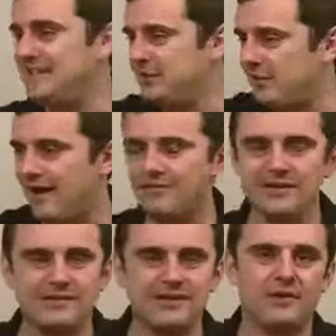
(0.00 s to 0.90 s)
and you're having a
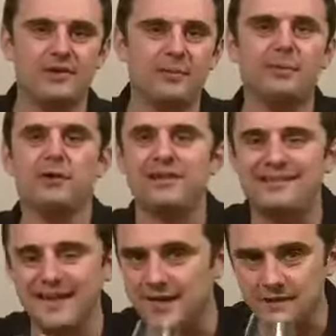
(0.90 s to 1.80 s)
dinner and maybe you're on a
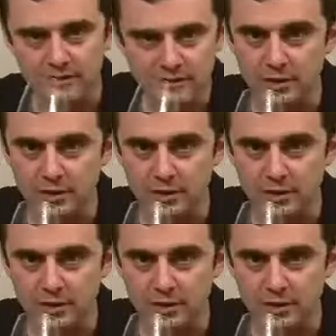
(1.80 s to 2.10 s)
date.